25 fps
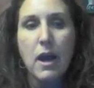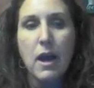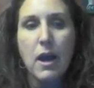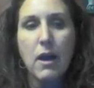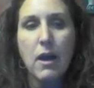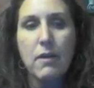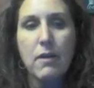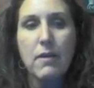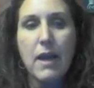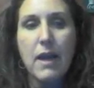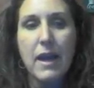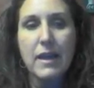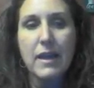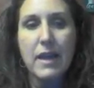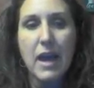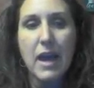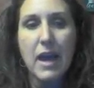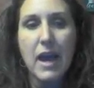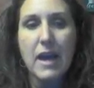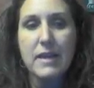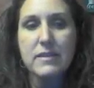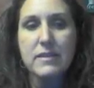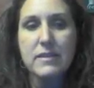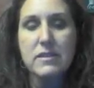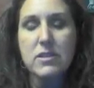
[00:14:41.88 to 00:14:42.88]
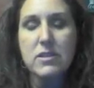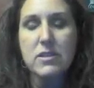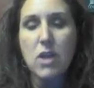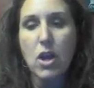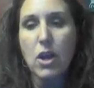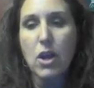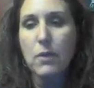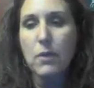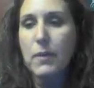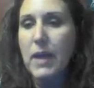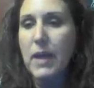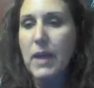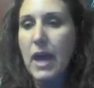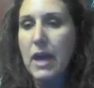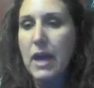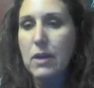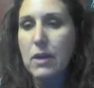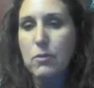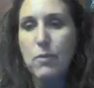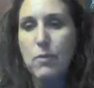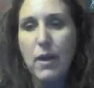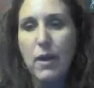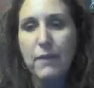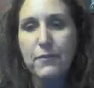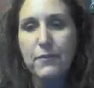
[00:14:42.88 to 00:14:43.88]
All right, guys. Sorry we had a
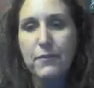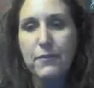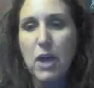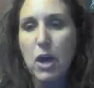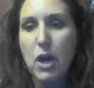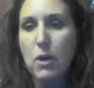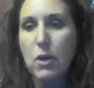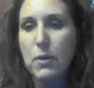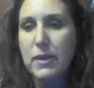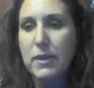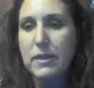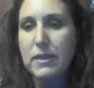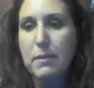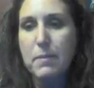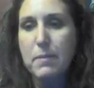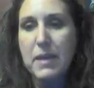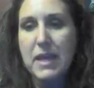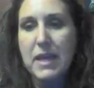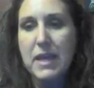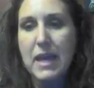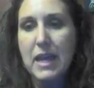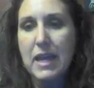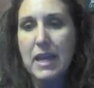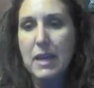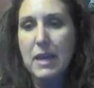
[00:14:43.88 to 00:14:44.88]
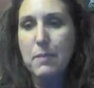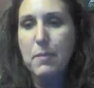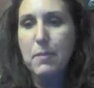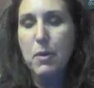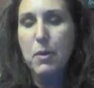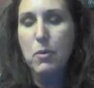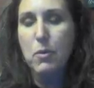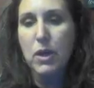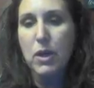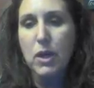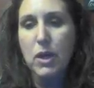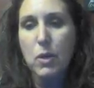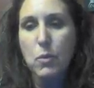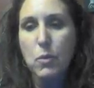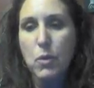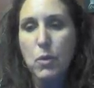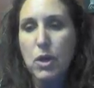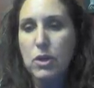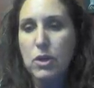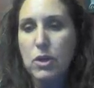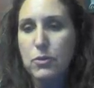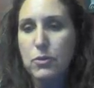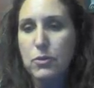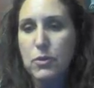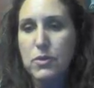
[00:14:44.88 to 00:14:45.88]
rough go at the beginning, but we're going to
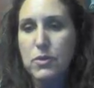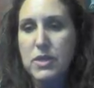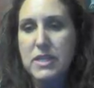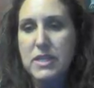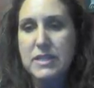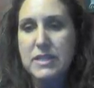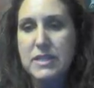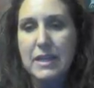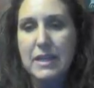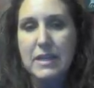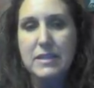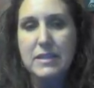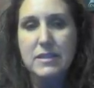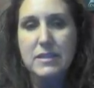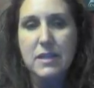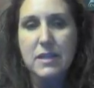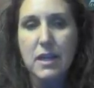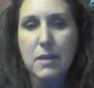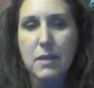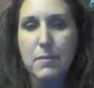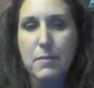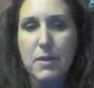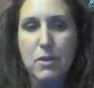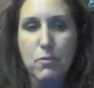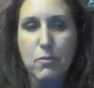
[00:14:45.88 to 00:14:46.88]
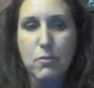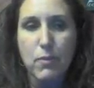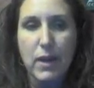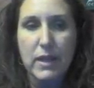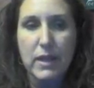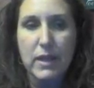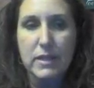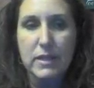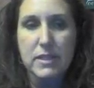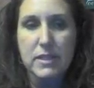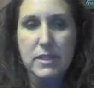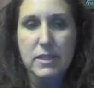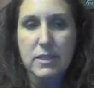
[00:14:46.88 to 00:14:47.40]
work through this and it's going to be great.